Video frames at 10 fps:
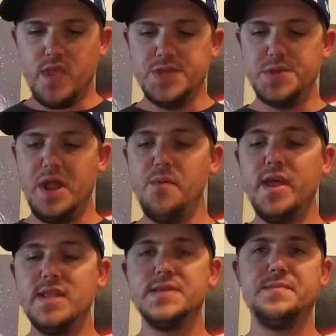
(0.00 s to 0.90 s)
So now we
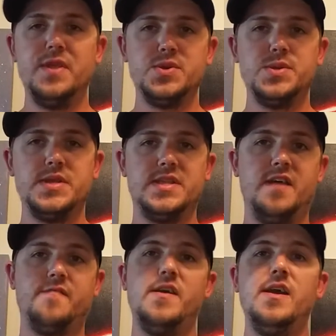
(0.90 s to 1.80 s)
get into some interesting
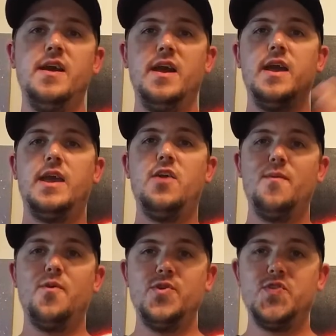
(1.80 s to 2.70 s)
stuff. Here
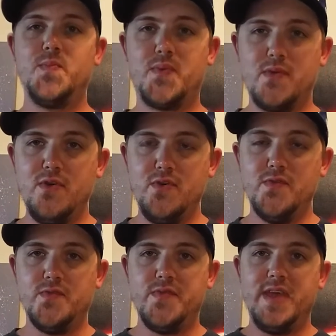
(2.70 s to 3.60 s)
I'm going to
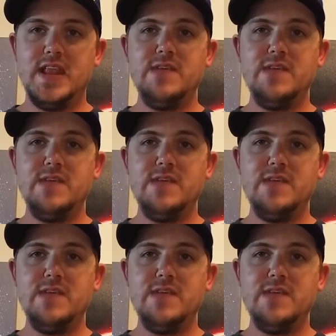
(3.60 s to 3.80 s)
prove that